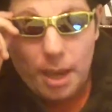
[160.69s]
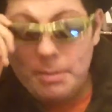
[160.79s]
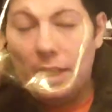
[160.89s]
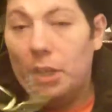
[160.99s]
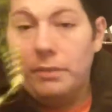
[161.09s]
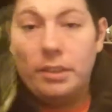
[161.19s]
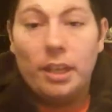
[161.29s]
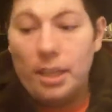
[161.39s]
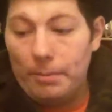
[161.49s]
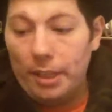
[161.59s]
I'm going to take off the
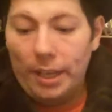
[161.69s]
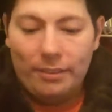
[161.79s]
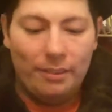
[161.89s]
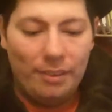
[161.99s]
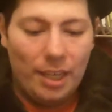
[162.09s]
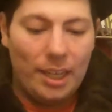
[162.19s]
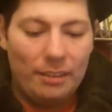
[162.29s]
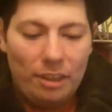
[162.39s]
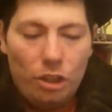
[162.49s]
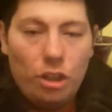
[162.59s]
goddamn glasses. I
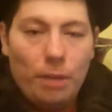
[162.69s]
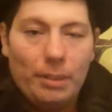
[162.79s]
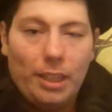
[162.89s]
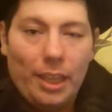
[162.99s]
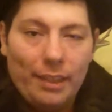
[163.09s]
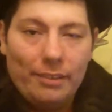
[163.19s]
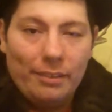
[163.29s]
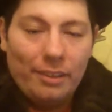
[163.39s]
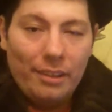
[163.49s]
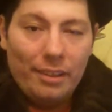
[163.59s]
can't see shit with the glasses.